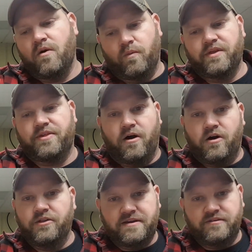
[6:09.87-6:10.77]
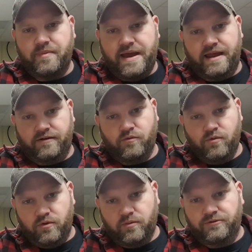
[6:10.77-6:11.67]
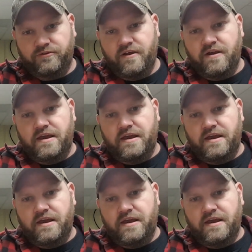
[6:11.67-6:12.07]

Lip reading: with all these bad groups